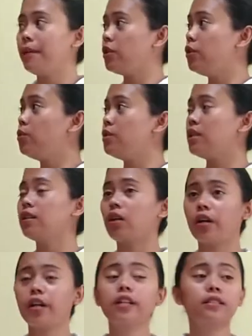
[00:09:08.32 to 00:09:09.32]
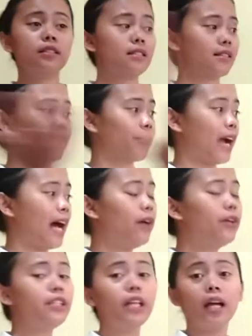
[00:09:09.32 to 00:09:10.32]
by using the curtains
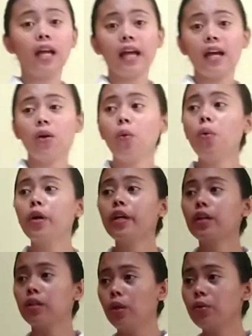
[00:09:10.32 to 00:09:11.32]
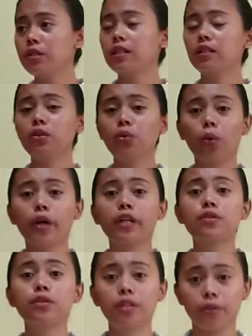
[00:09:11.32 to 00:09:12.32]
around or closing the
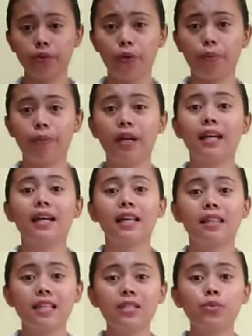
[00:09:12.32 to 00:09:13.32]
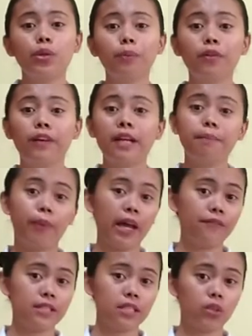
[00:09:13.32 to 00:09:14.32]
door to the room. This will provide
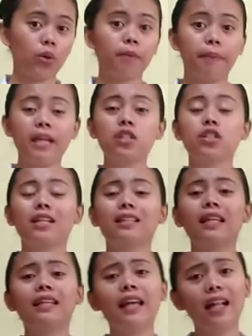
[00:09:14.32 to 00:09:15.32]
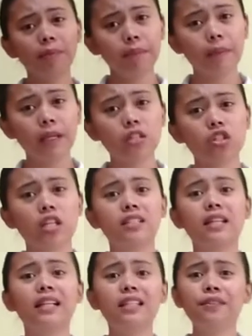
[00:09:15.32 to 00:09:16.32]
privacy to our patient and help the
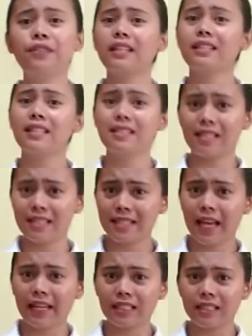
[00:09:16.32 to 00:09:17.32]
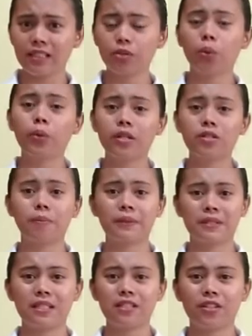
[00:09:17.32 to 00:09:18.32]
patient alleviate his anxiety towards the
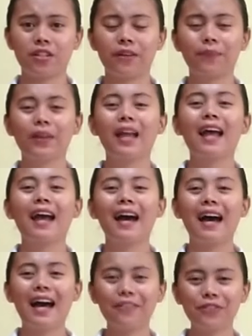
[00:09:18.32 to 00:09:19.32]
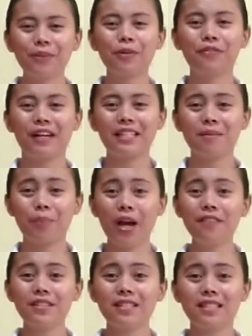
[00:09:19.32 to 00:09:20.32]
procedure. After providing
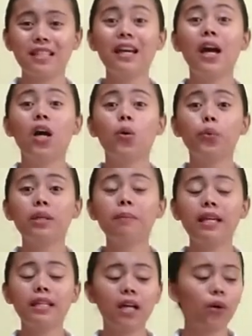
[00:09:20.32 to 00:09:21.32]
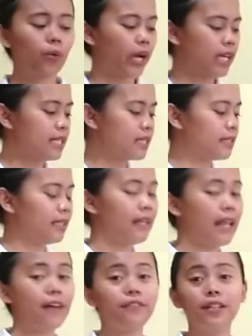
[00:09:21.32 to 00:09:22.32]
privacy, we may now raise the
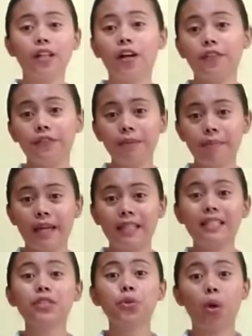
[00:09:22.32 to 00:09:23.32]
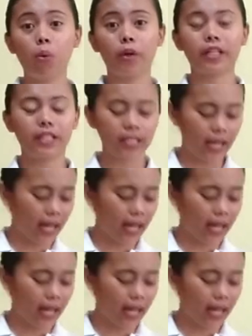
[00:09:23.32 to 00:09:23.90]
level of the bed into a working